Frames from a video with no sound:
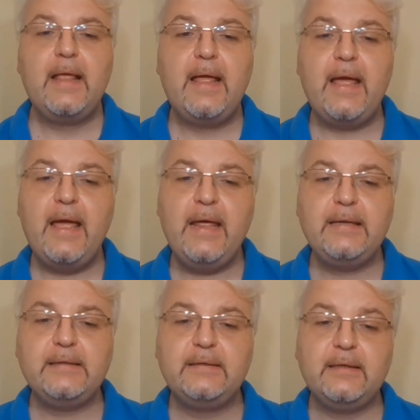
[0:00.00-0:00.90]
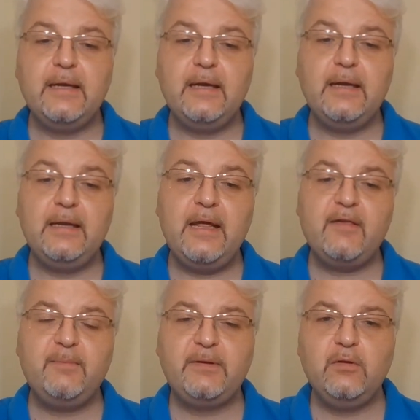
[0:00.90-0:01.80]
And
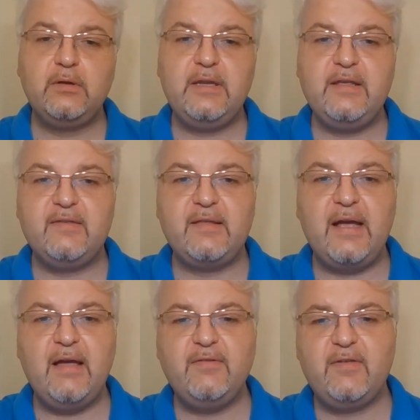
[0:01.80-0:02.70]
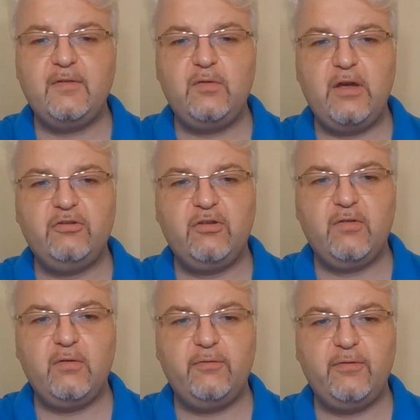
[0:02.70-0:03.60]
last but not least, other
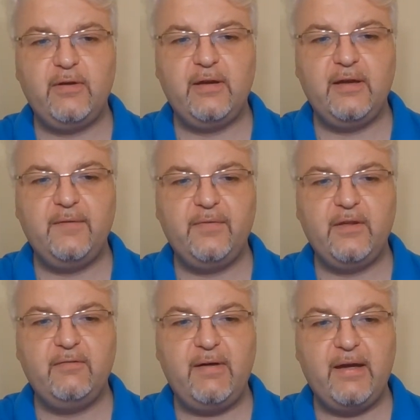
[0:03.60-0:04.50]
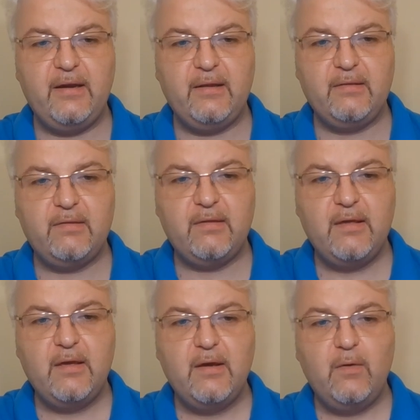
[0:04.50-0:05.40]
situations of violence.
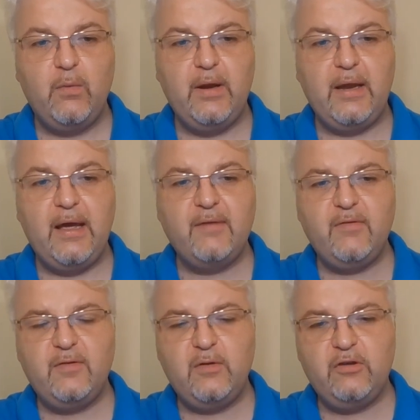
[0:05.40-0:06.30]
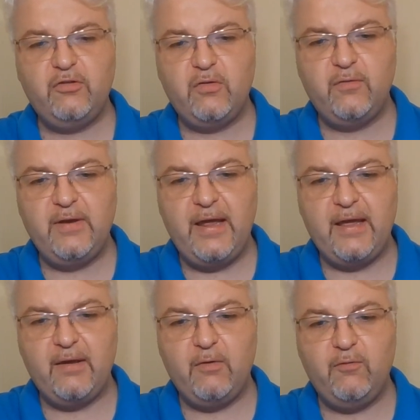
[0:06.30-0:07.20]
Well, other situations of
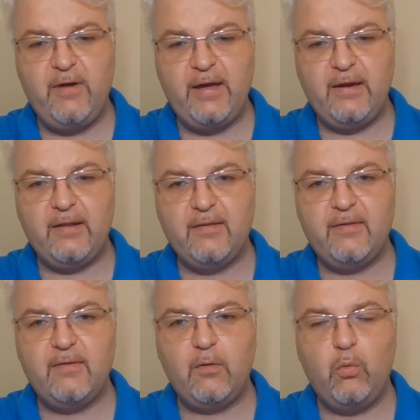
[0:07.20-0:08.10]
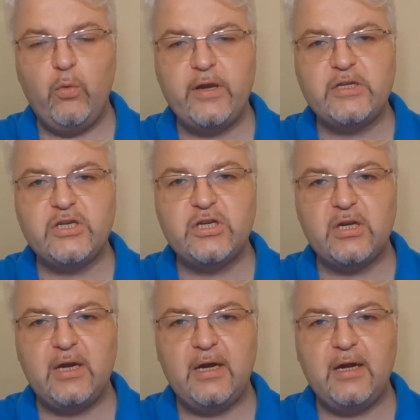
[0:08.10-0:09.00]
violence which
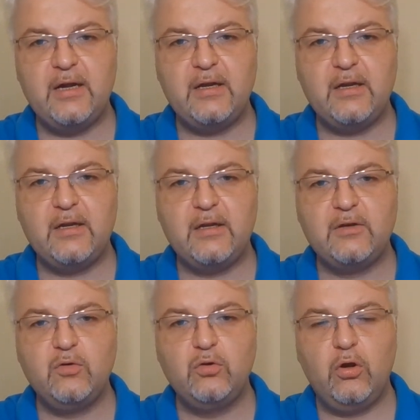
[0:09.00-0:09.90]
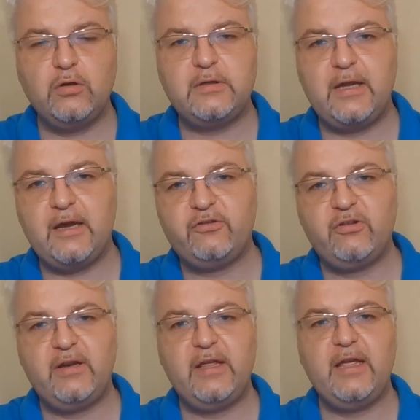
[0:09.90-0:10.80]
do not
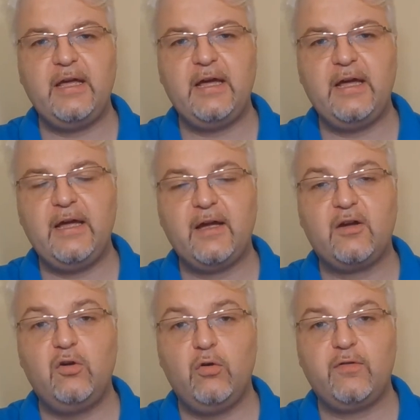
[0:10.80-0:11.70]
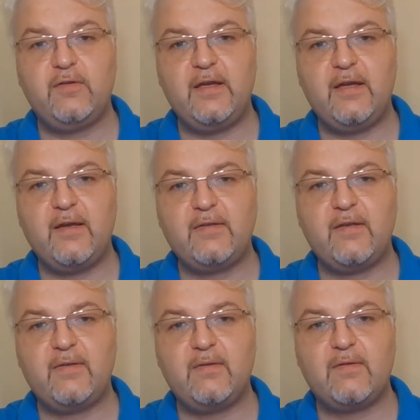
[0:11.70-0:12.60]
actually cross
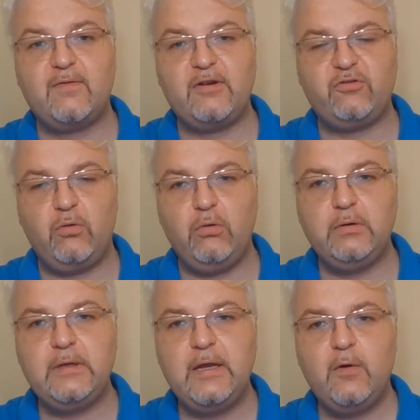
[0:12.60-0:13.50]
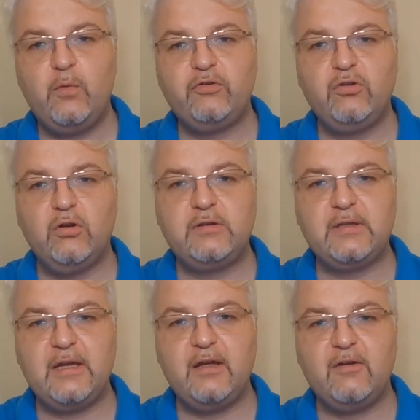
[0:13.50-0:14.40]
the threshold, which do not
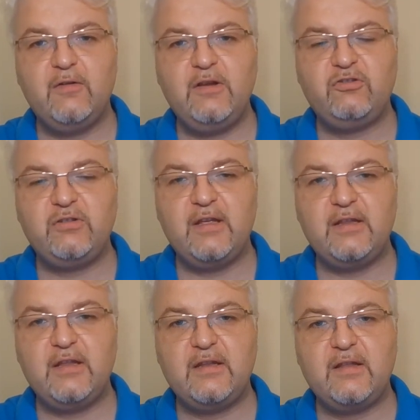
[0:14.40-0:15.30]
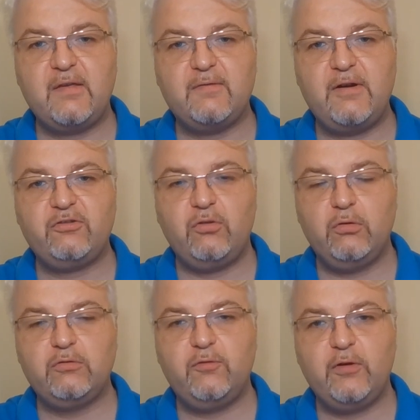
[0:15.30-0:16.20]
reach the
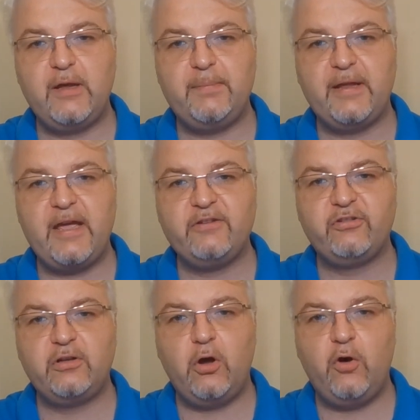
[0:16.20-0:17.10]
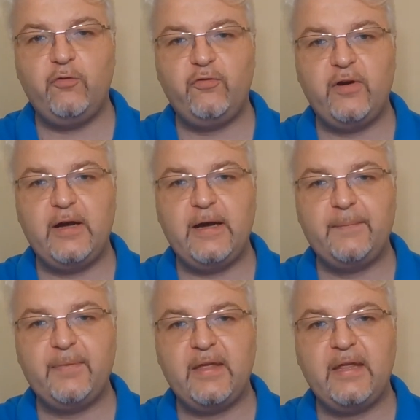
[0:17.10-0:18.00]
threshold for the application of
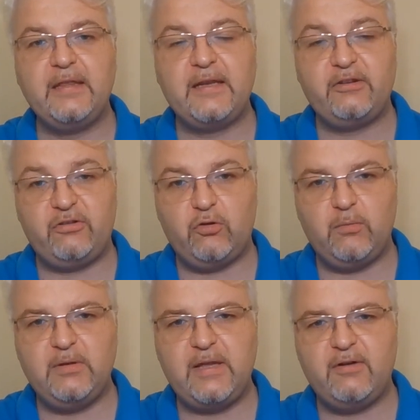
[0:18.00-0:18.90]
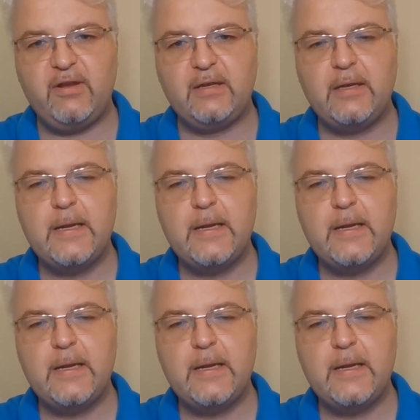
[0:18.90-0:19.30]
international humanitarian